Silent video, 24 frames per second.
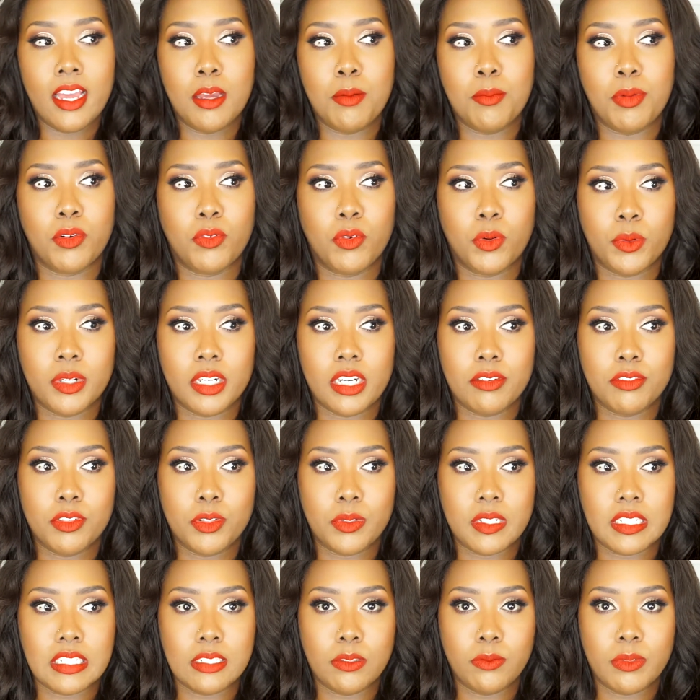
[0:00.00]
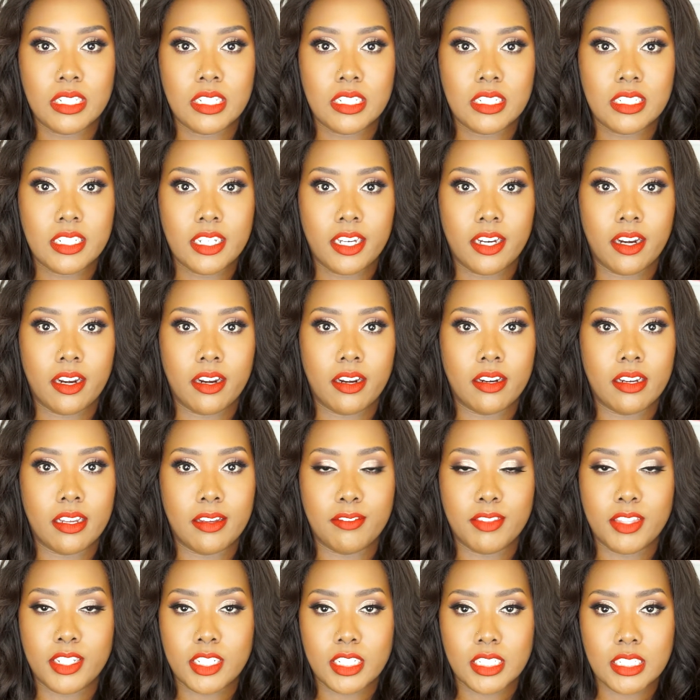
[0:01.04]
But for whatever reason with this hair,
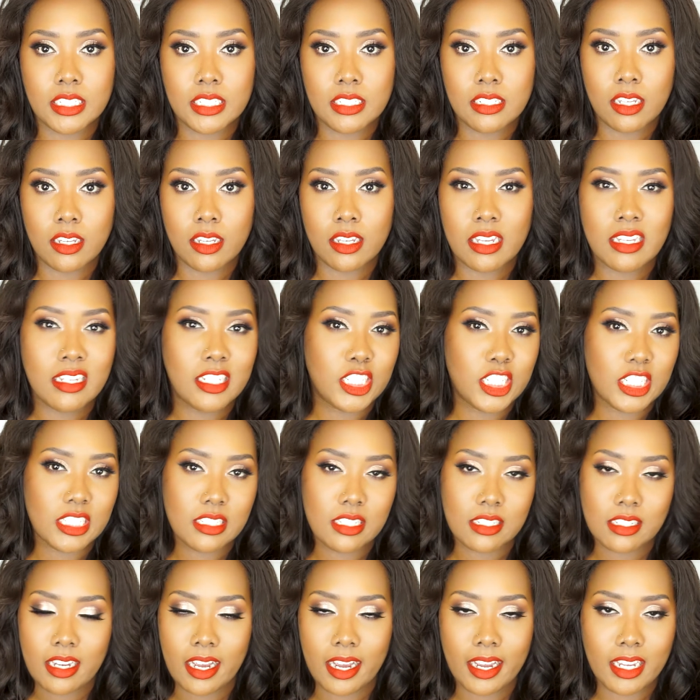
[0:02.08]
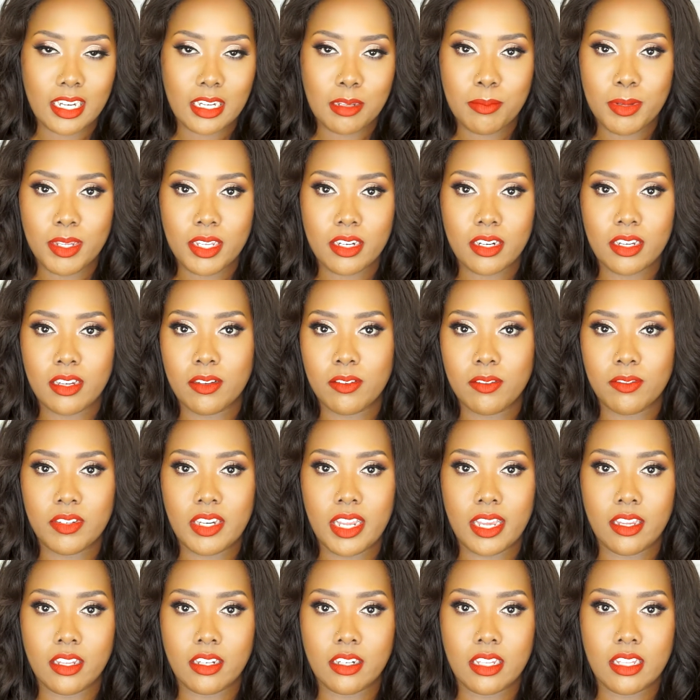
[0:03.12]
if there's just a tiny bit of
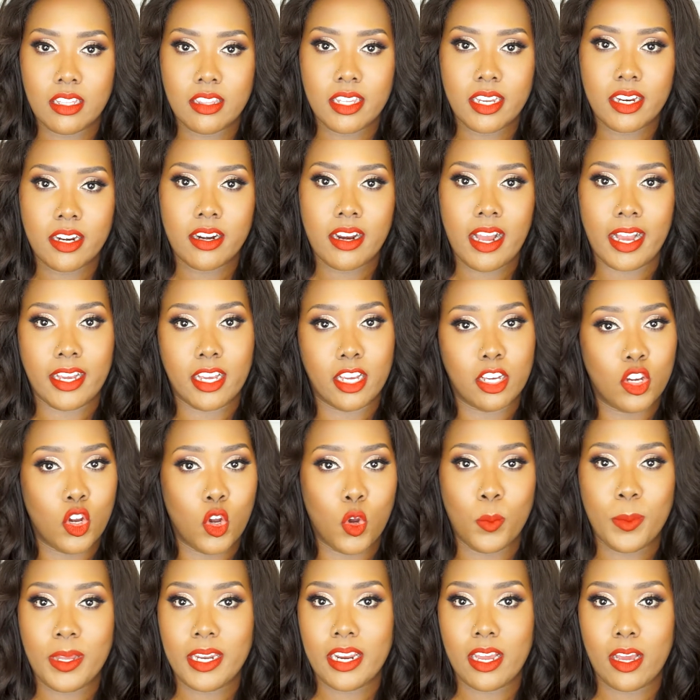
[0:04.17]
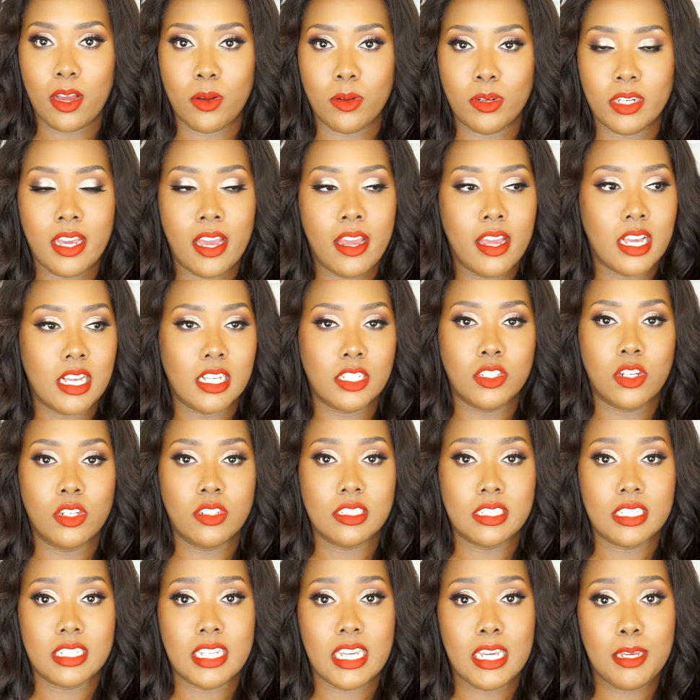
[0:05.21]
tangling there, I can comb it out. As long
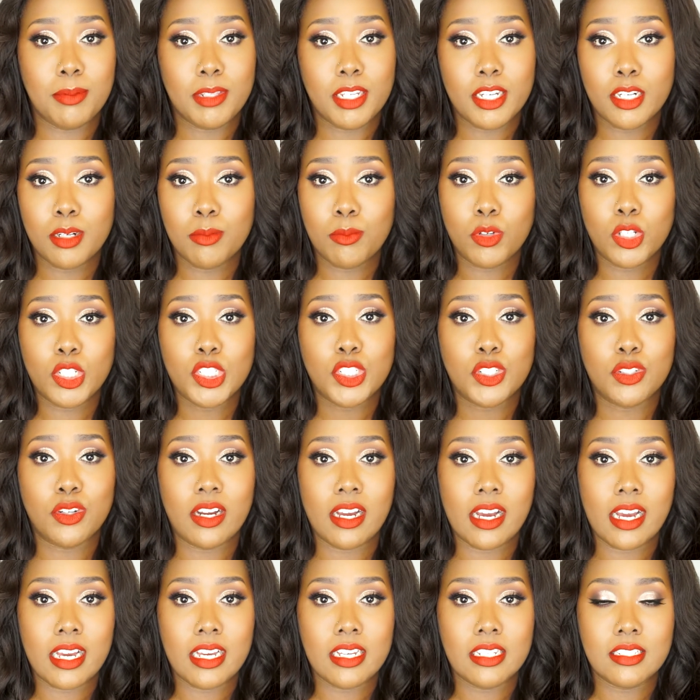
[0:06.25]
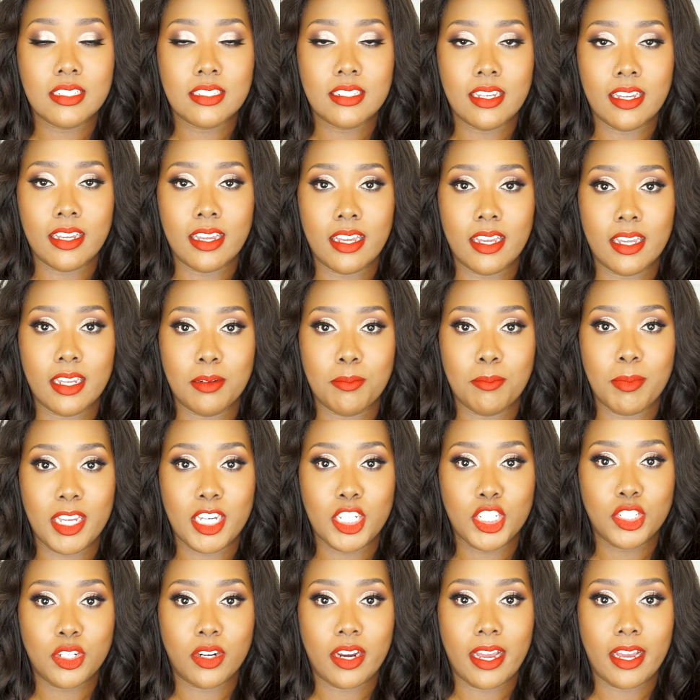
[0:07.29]
as I keep the hair moisturized and make
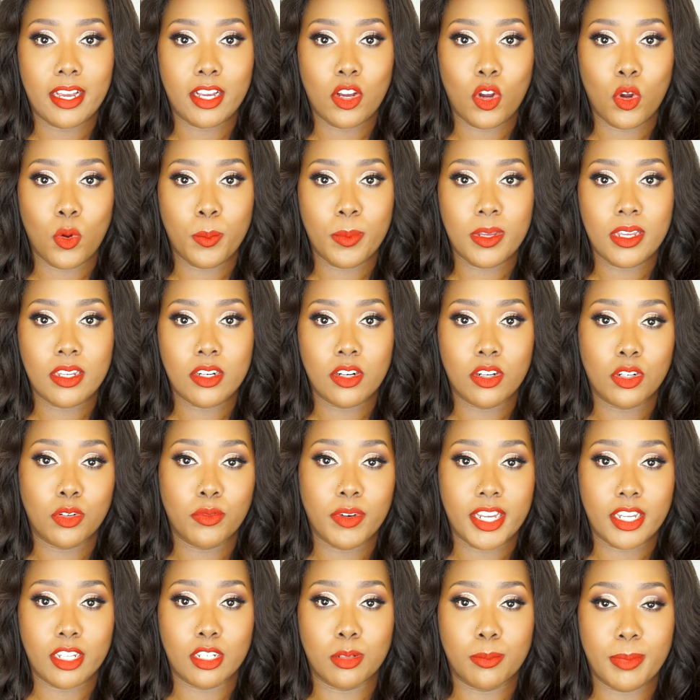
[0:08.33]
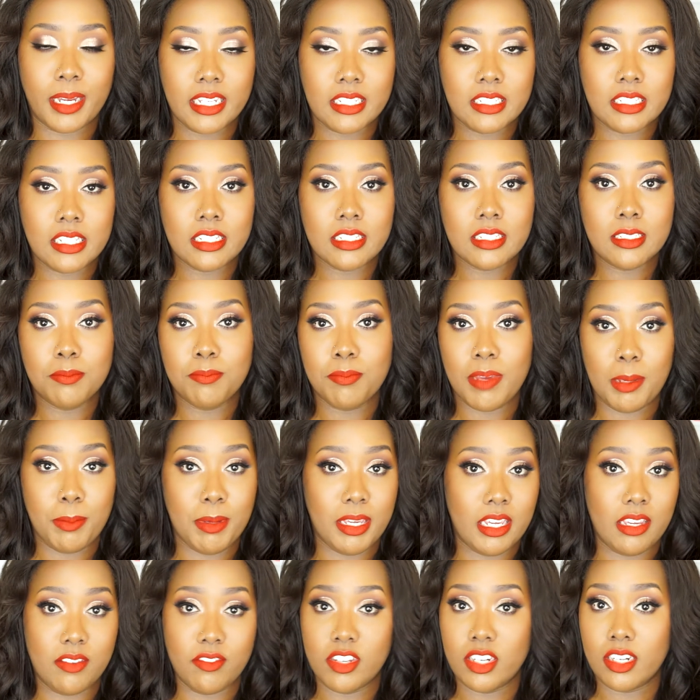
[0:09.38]
sure I comb it on a regular basis, maybe
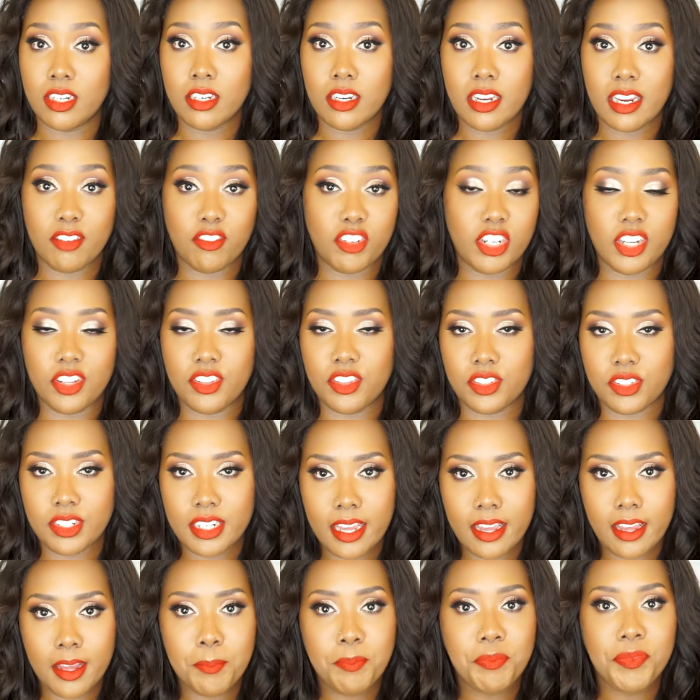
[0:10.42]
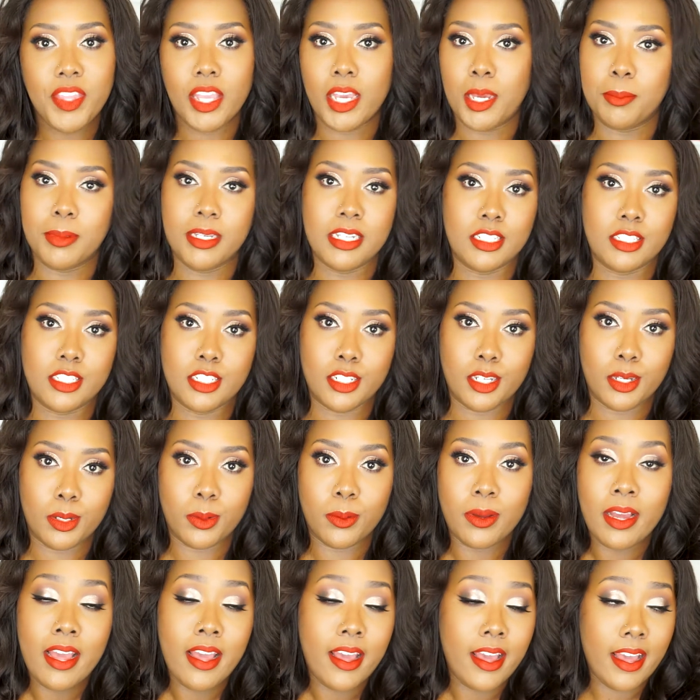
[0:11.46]
even every other day, I'm good to
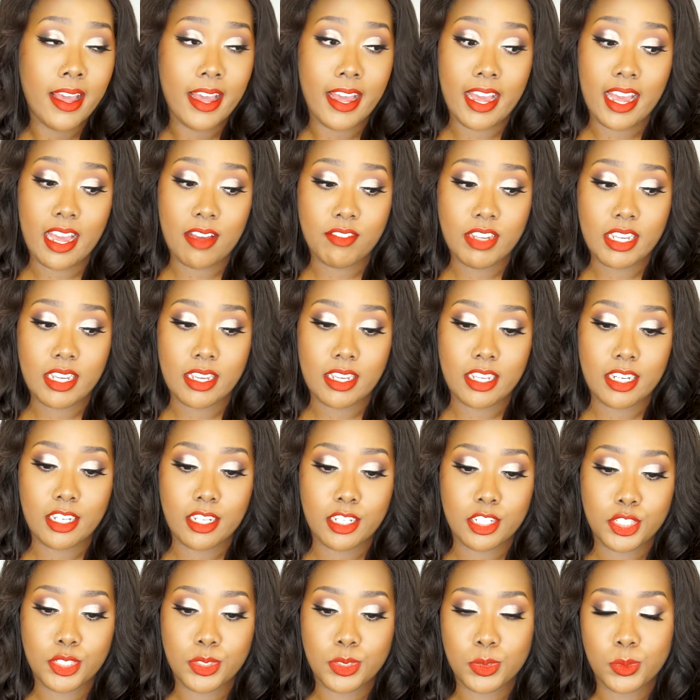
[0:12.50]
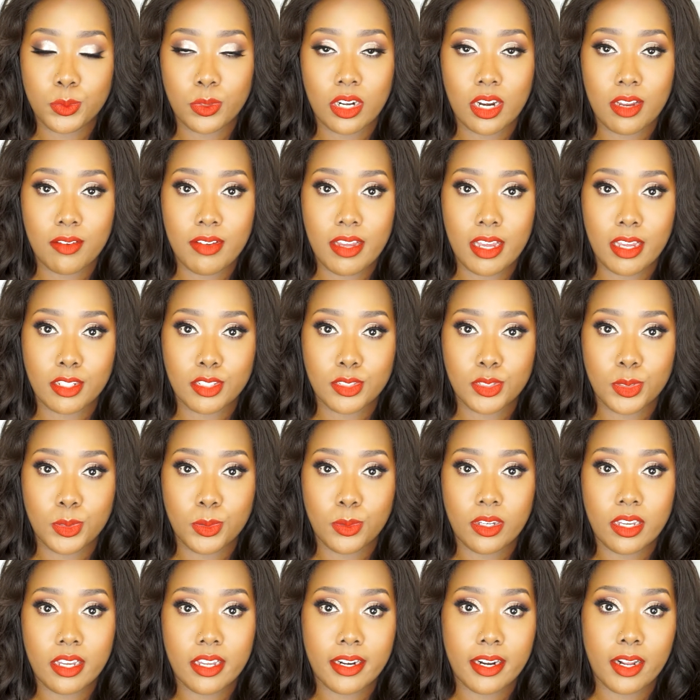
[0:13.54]
go. I haven't had any issues where I've had to
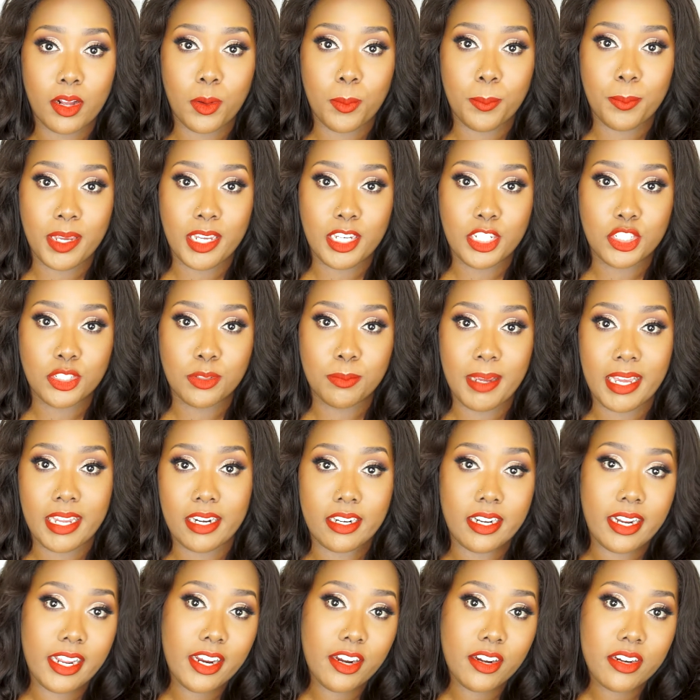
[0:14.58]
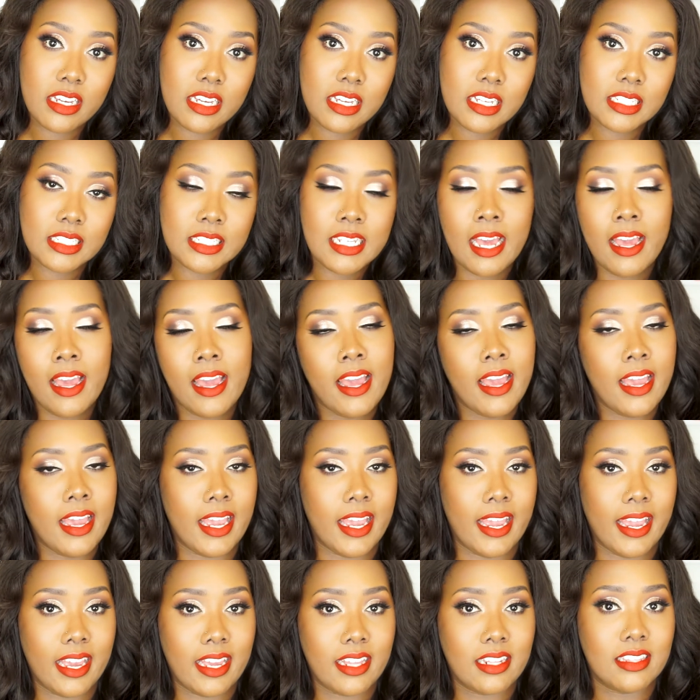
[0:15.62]
cut out major matted areas,
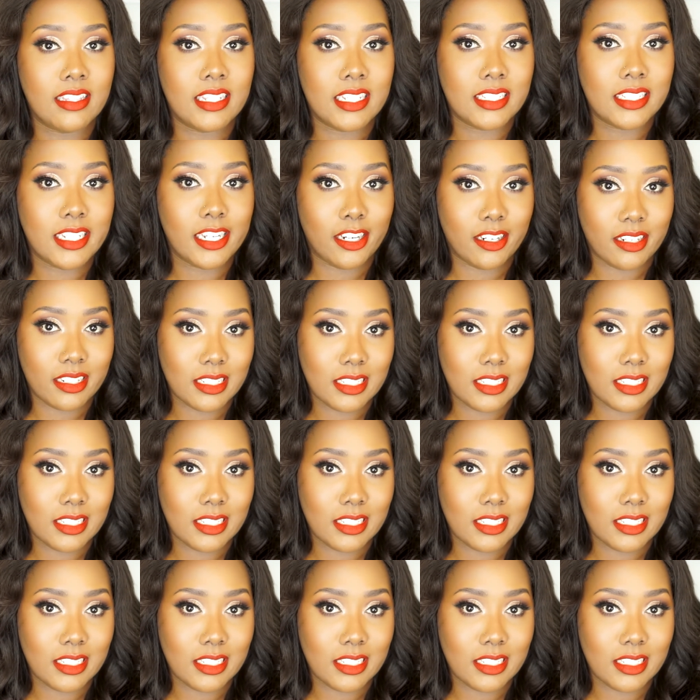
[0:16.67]
and this hair